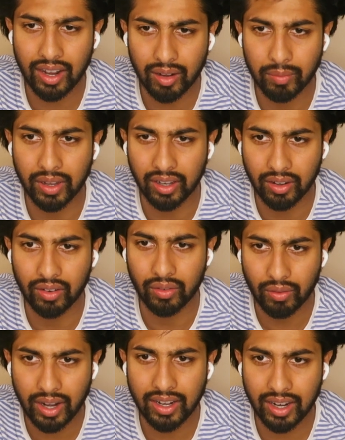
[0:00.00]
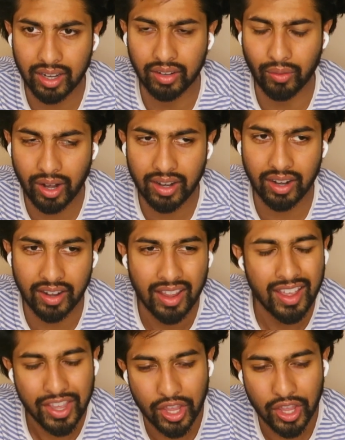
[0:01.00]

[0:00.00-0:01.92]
on, man. Right on, right on.